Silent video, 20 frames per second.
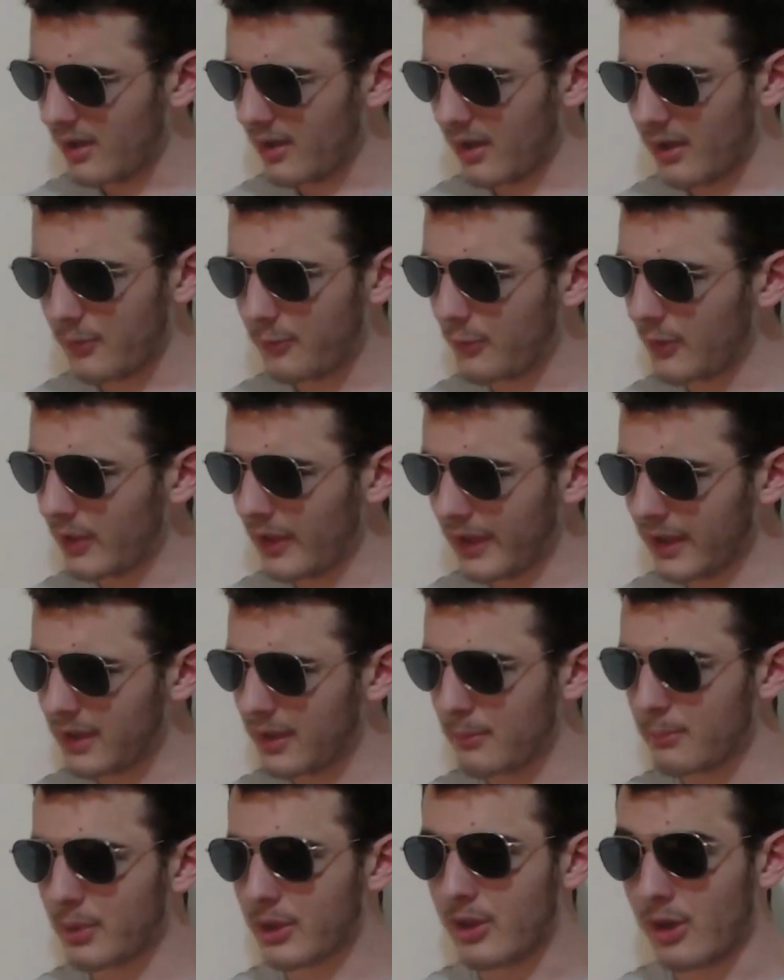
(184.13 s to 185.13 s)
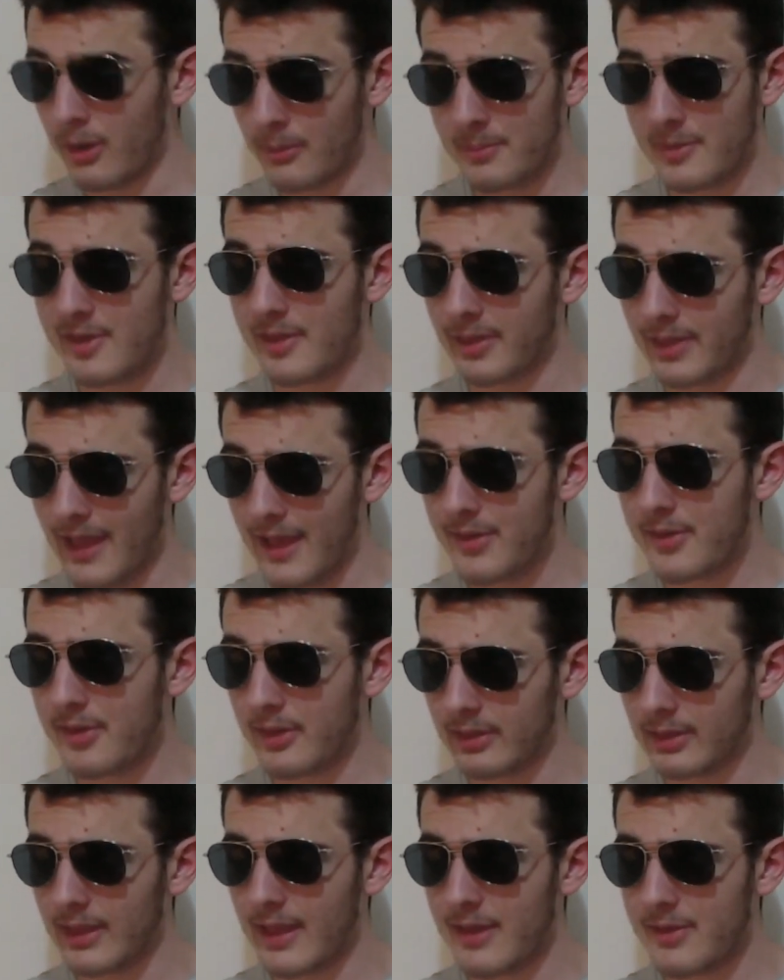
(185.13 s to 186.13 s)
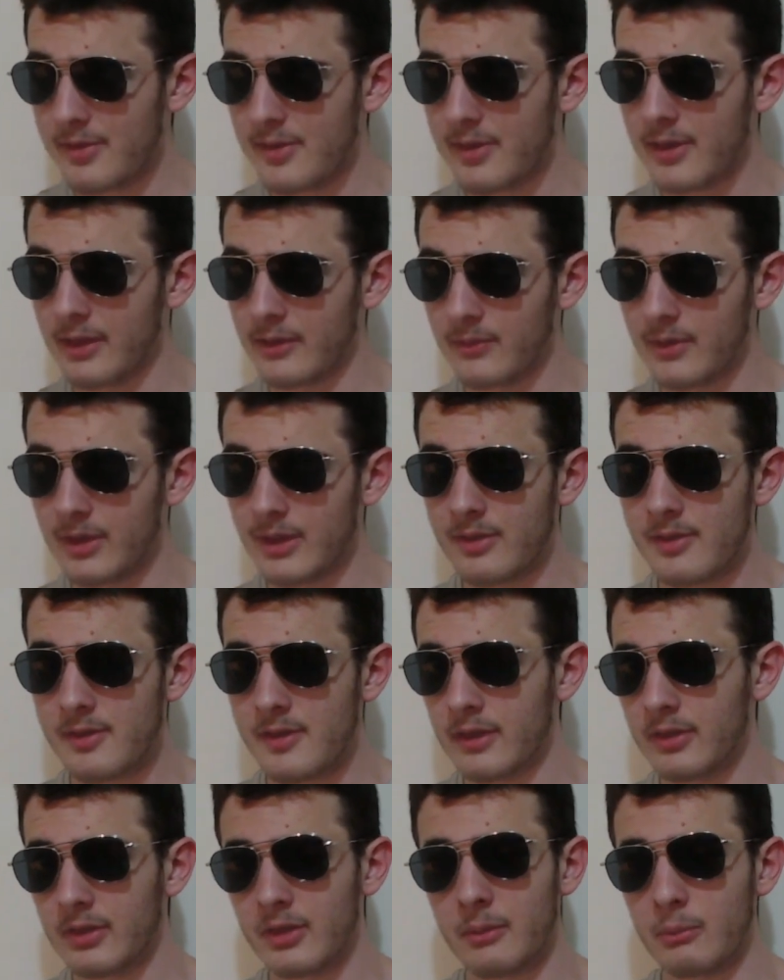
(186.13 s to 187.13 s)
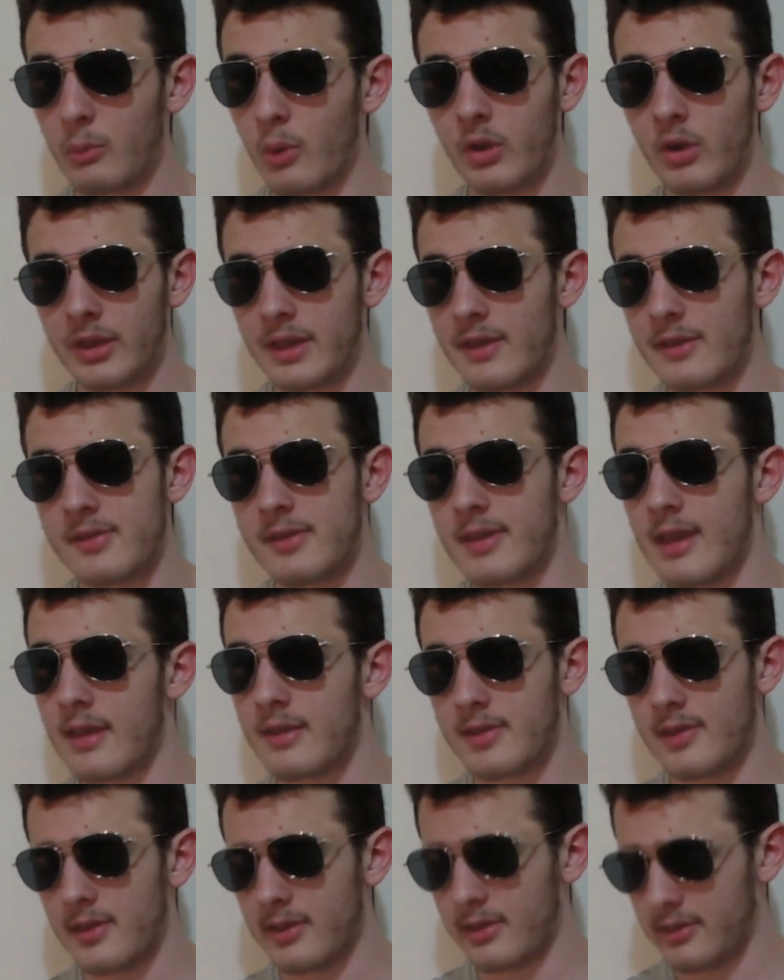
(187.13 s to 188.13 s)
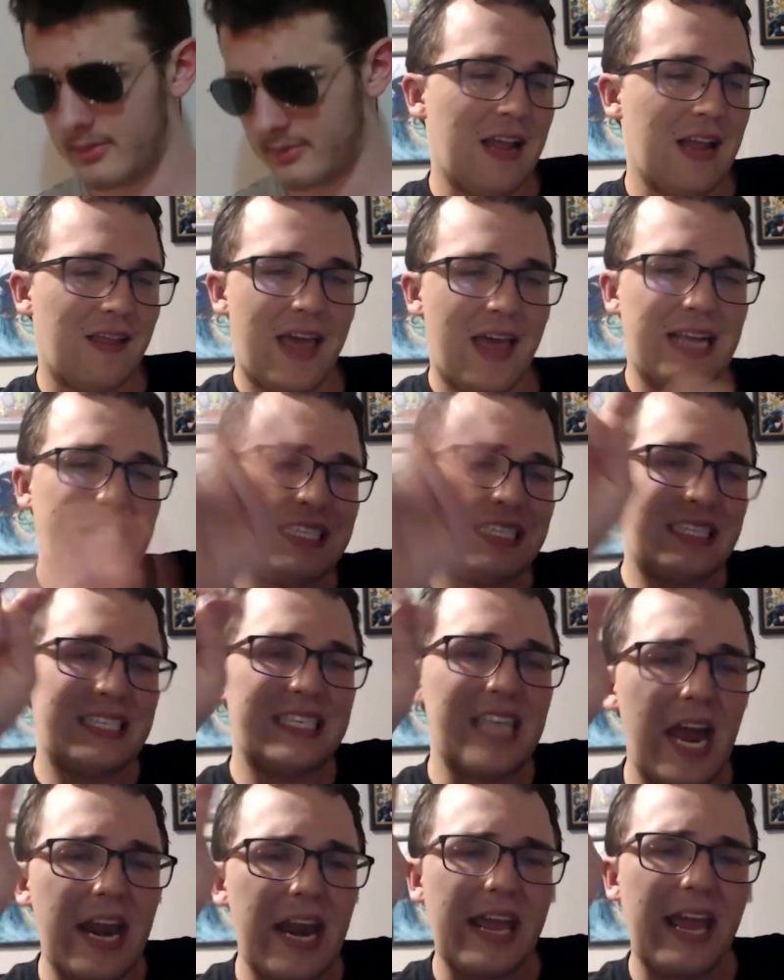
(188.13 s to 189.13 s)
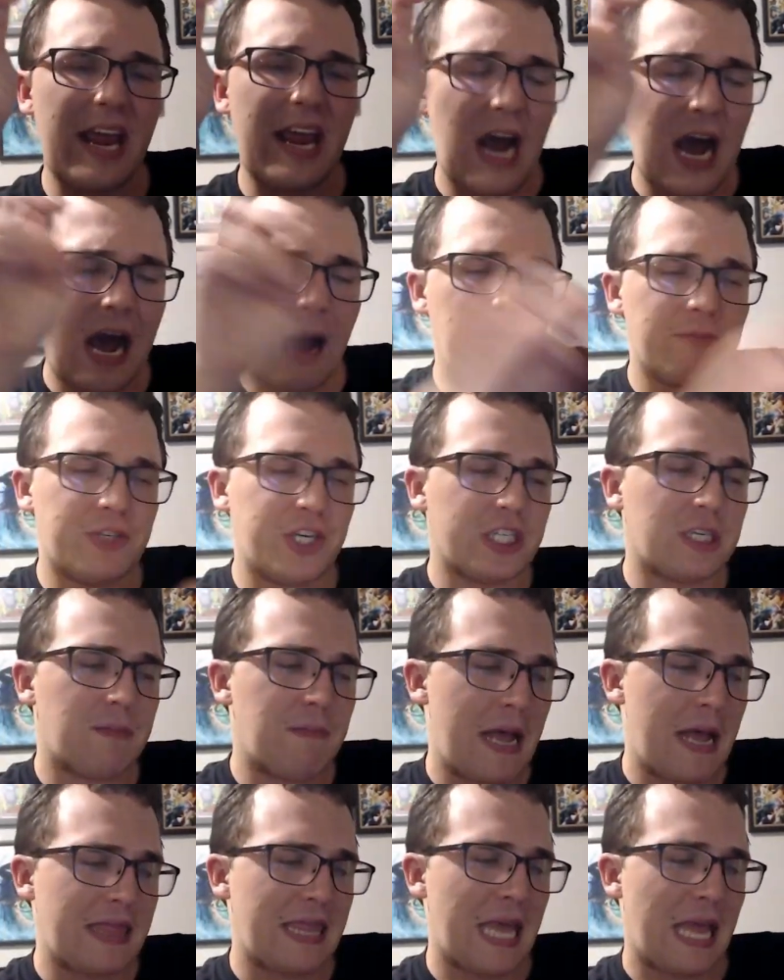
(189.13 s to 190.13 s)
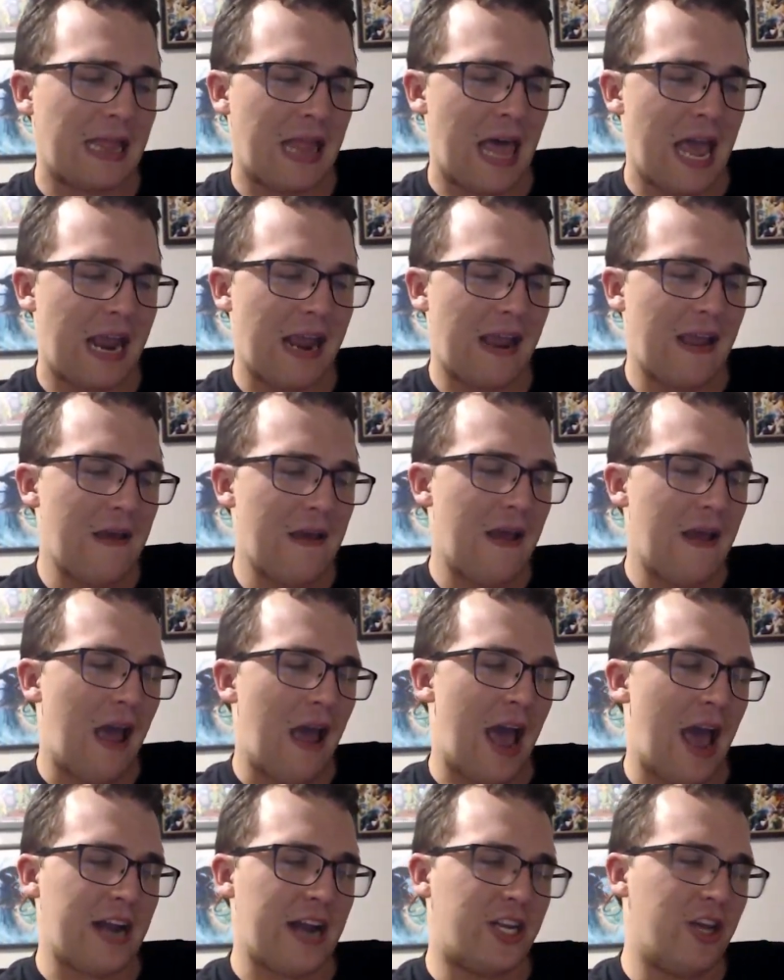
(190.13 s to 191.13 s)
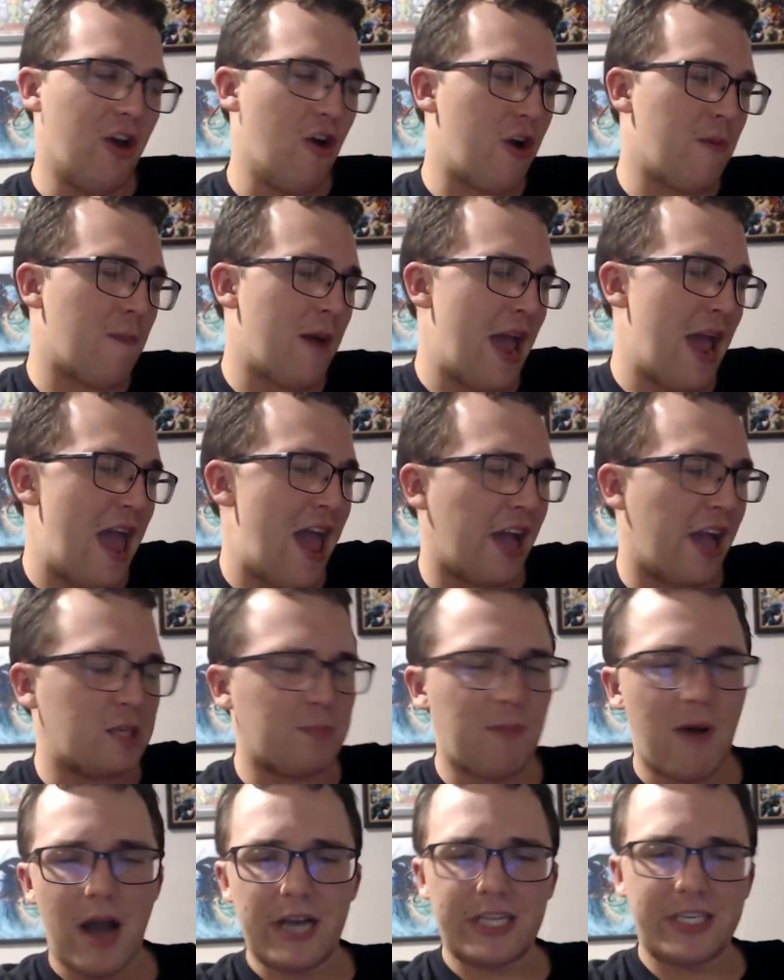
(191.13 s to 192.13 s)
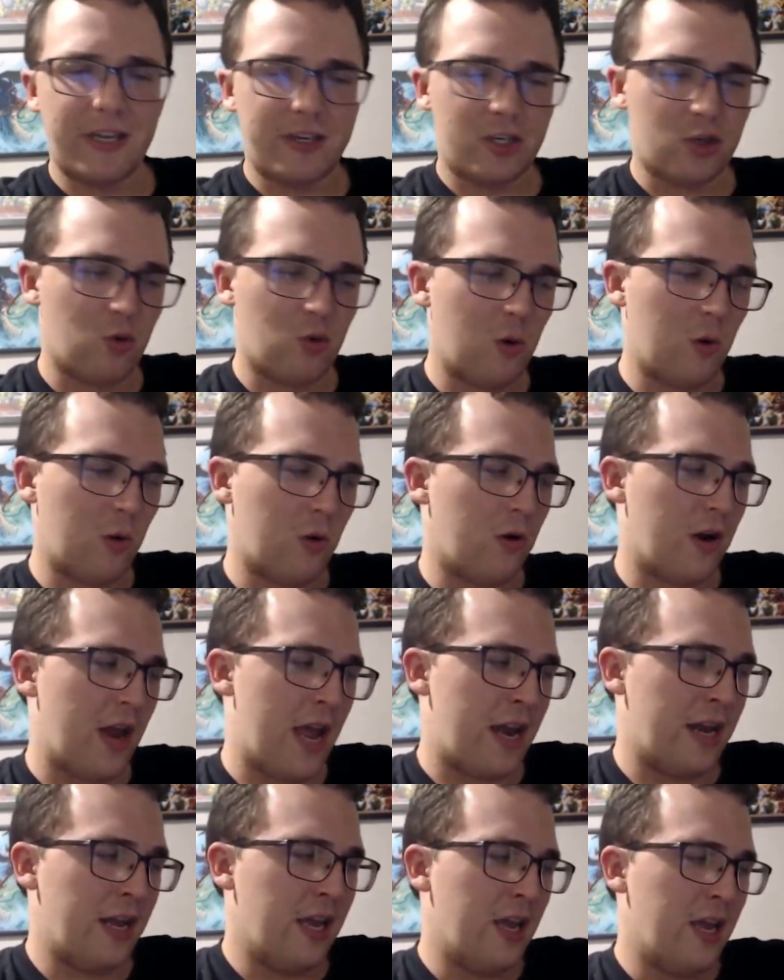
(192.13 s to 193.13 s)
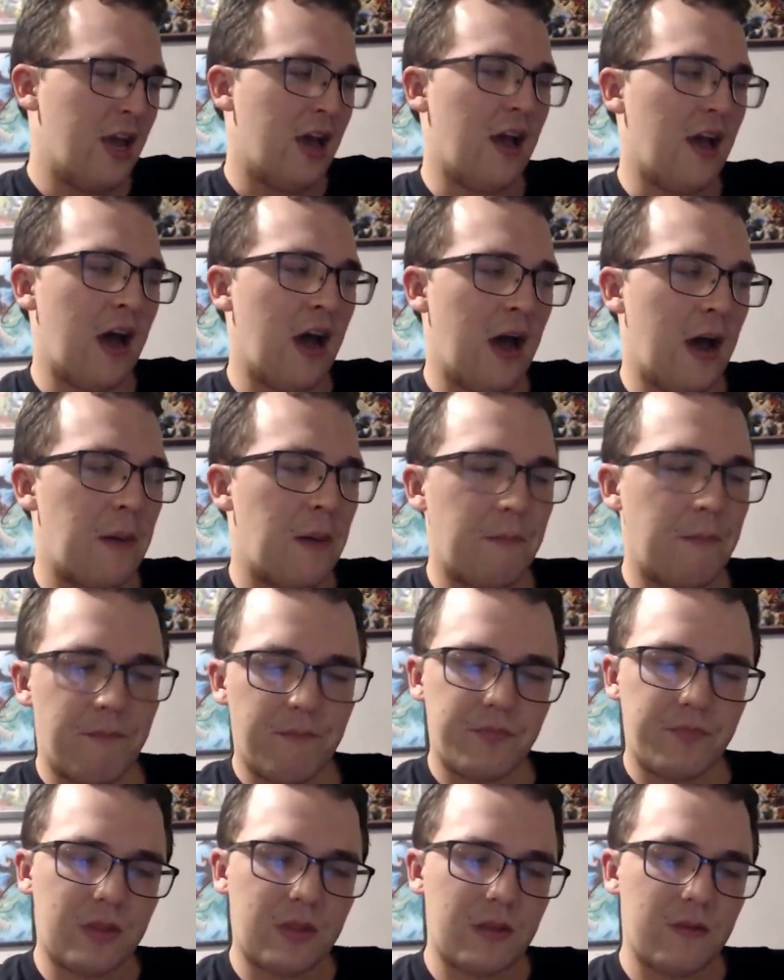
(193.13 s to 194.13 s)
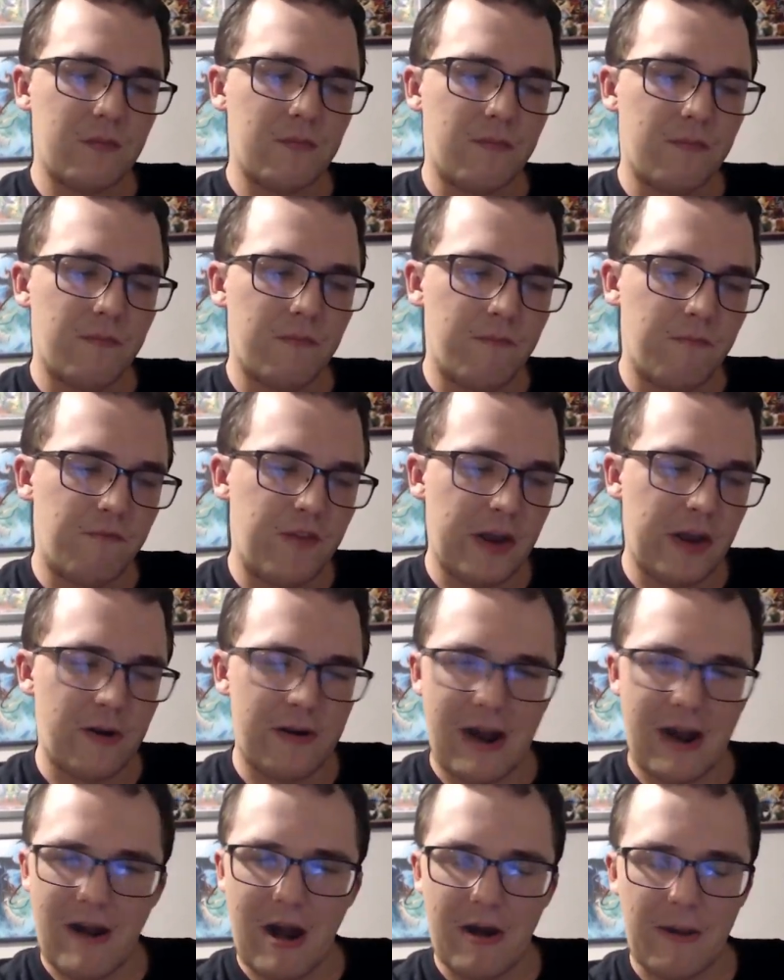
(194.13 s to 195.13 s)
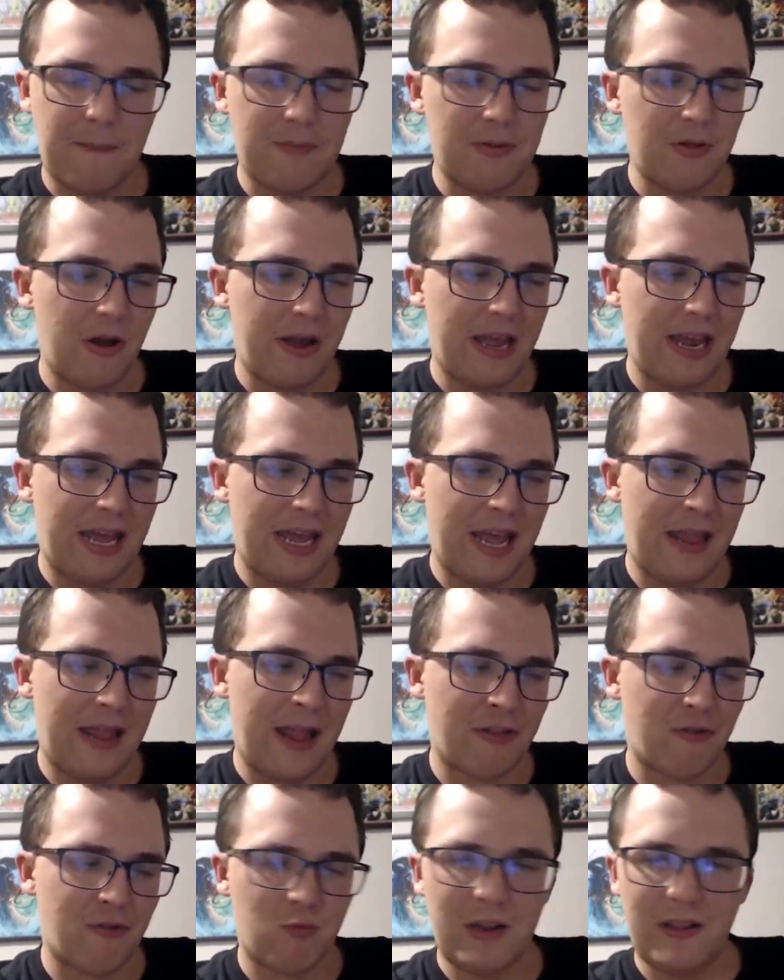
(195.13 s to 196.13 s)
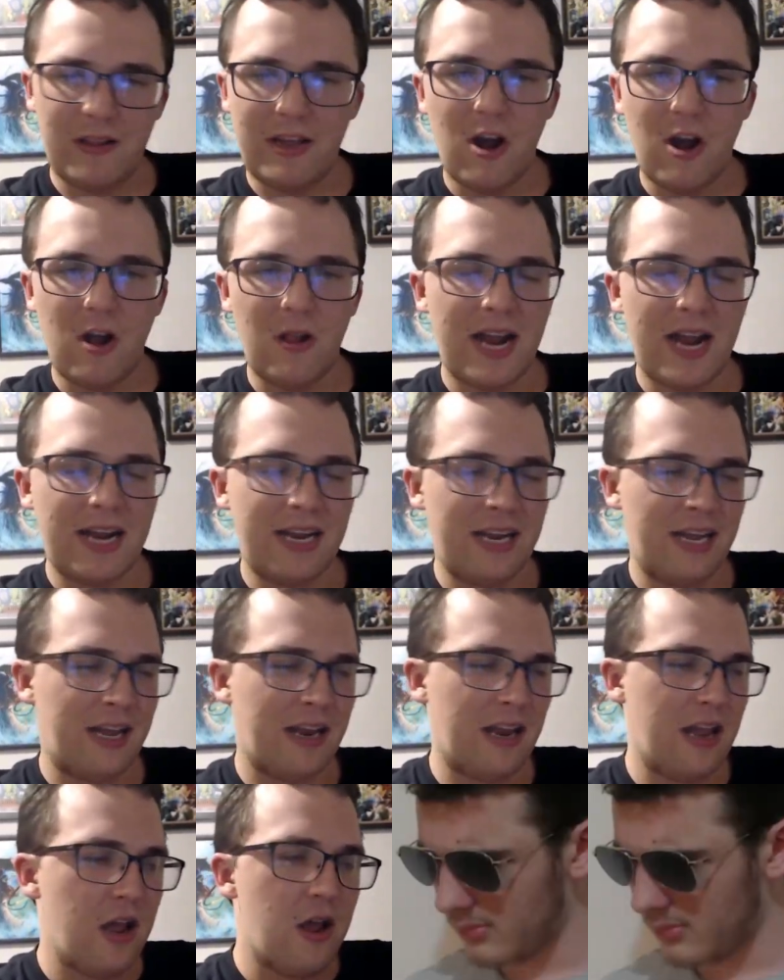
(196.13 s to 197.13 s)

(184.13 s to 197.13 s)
I feel like it becomes less and less convincing the more he says it. Like, setting it up just meant that, like, I took my Xbox controller and figured out how to plug it in. That's really all I did.